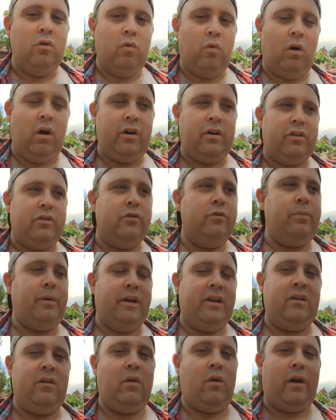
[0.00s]
walk through
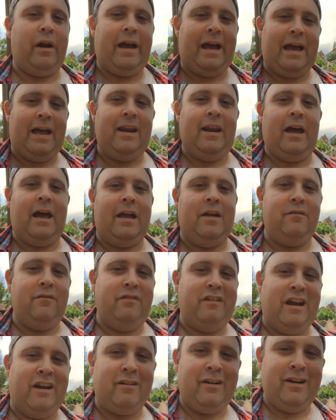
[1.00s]
Pandora at night
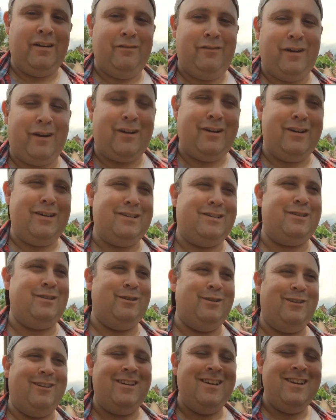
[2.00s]
very, very
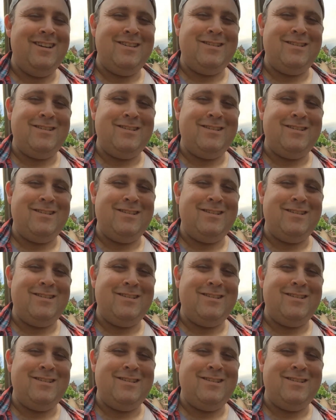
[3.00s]
soon.